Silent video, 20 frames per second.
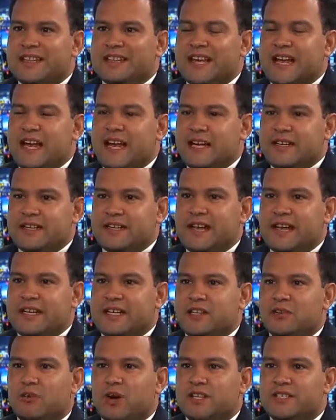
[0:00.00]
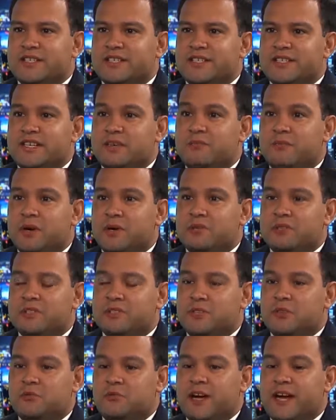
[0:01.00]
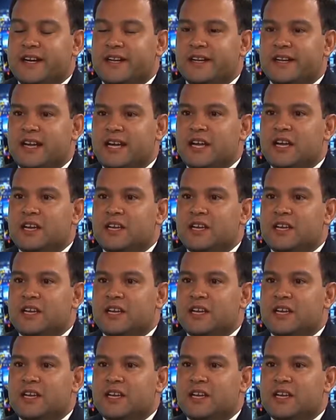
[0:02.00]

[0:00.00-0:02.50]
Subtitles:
the headline in the Washington Post read,